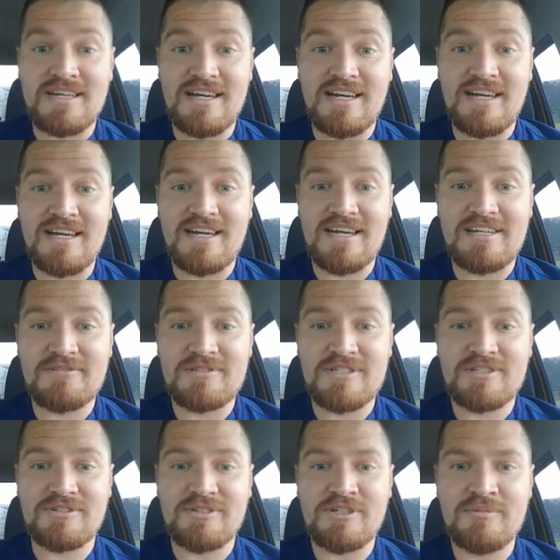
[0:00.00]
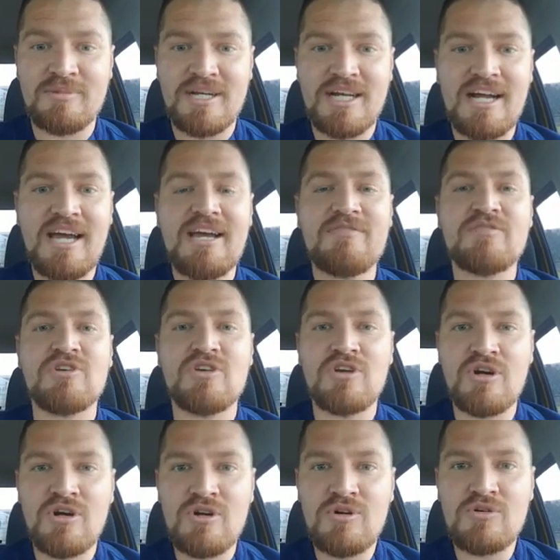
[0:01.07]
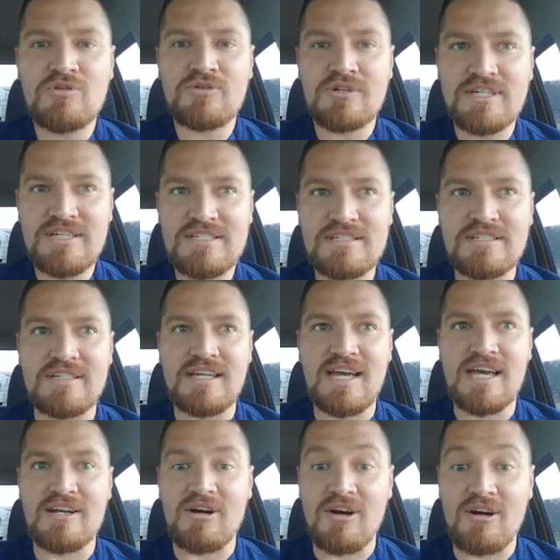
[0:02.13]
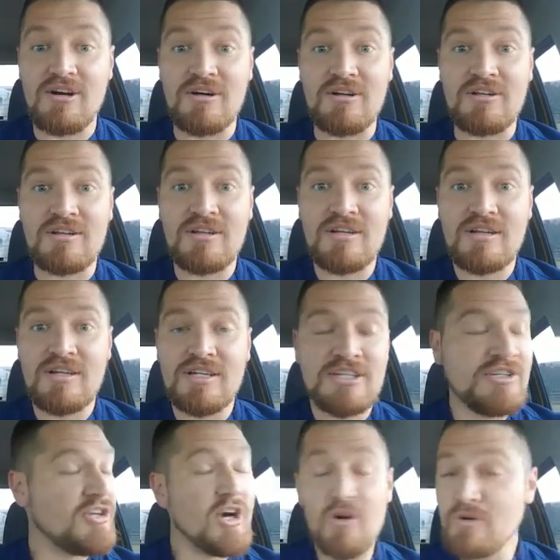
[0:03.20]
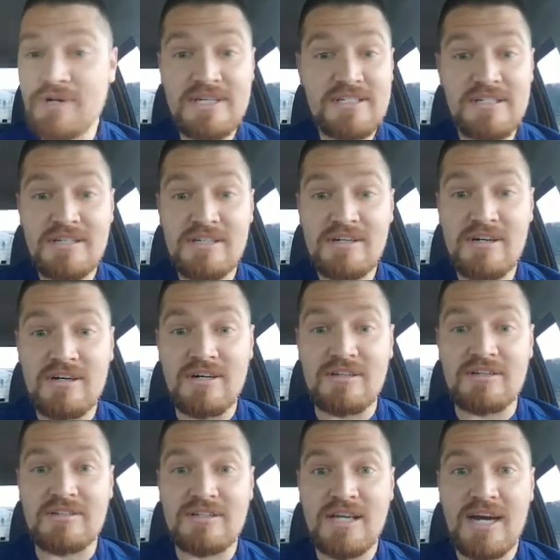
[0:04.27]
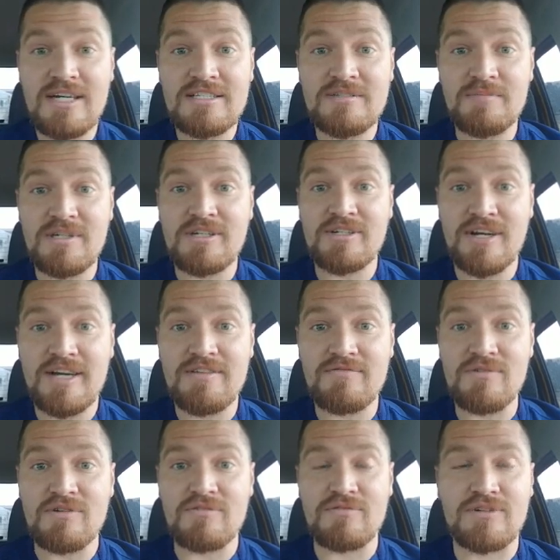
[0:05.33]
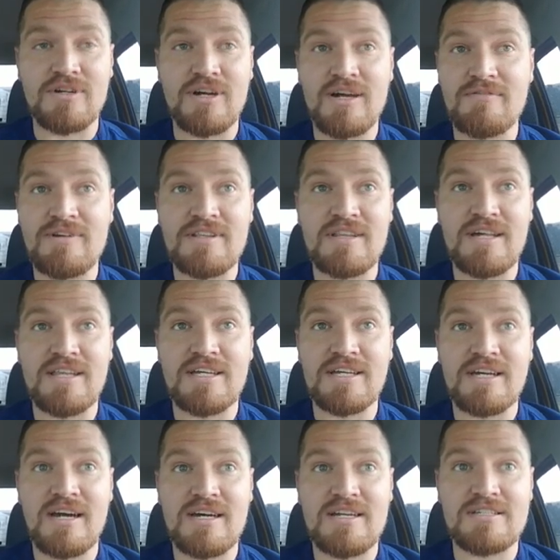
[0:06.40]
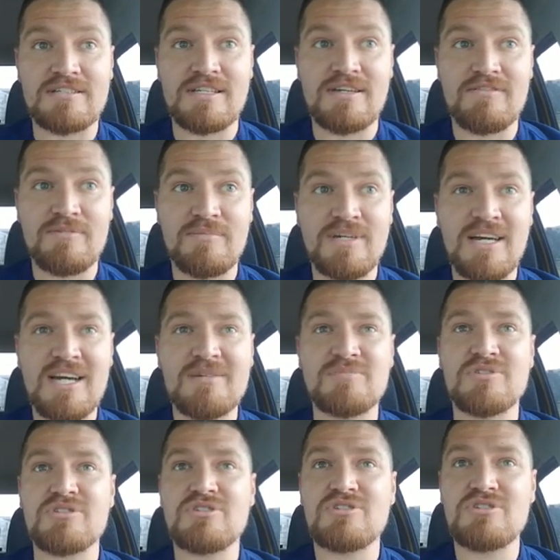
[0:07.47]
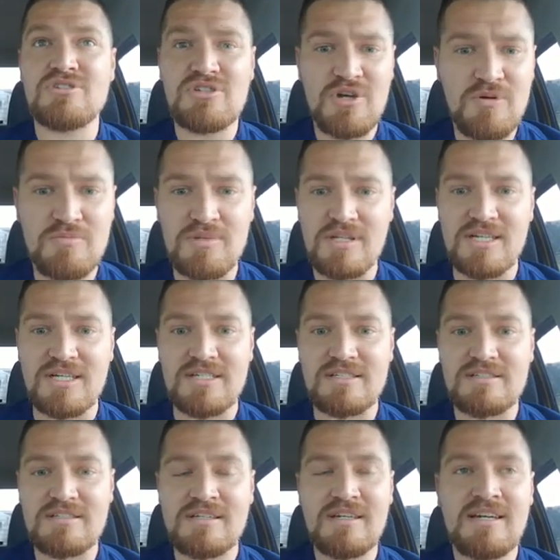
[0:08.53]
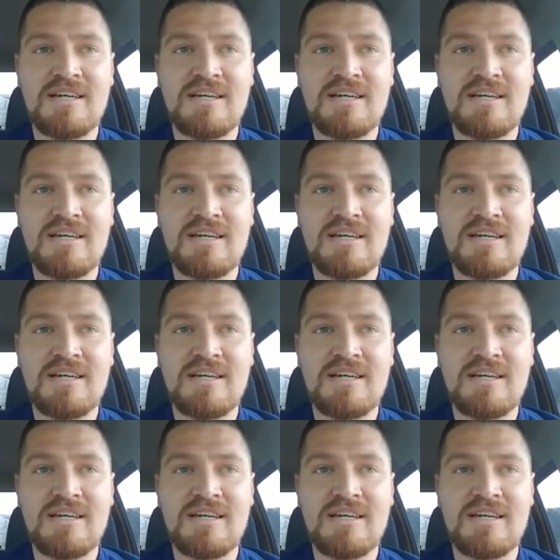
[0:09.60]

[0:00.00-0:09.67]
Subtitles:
I was in the room, I have no reason at all not to be grateful for everything that God has given me. I am so blessed.